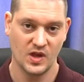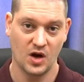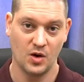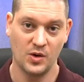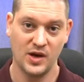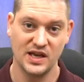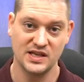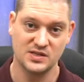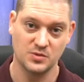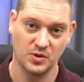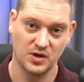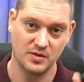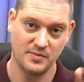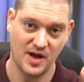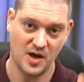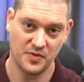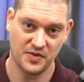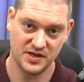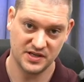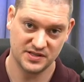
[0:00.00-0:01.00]
Okay, so we're gonna
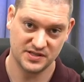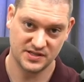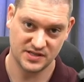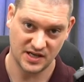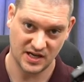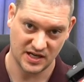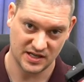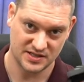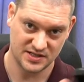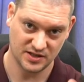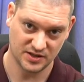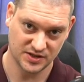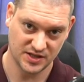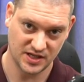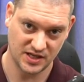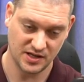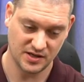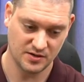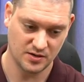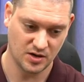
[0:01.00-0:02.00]
mount this uh,
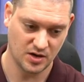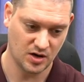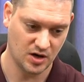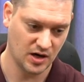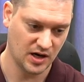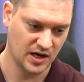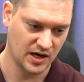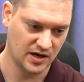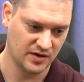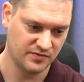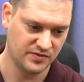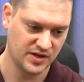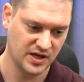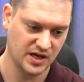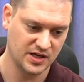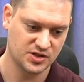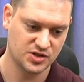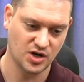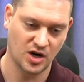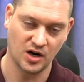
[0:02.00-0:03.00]
tilting uh,
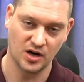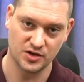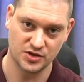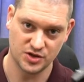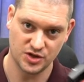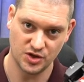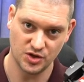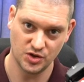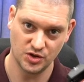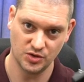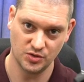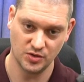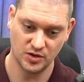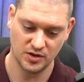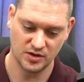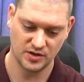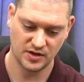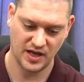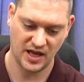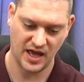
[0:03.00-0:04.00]
VHR2
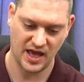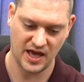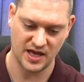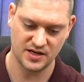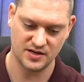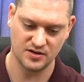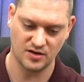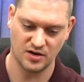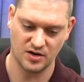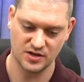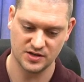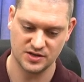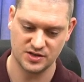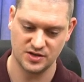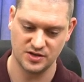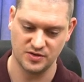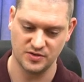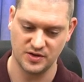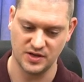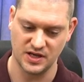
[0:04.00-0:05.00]
head
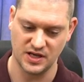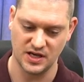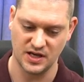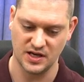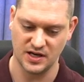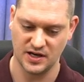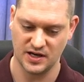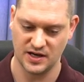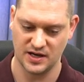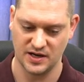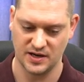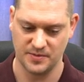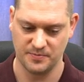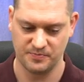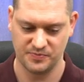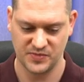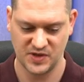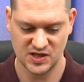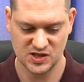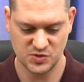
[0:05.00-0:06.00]
onto the
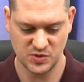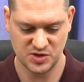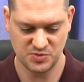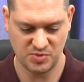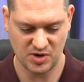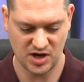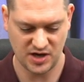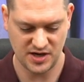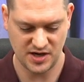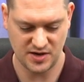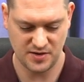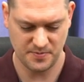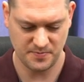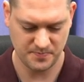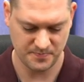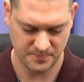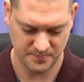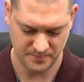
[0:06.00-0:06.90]
um, switch pod here.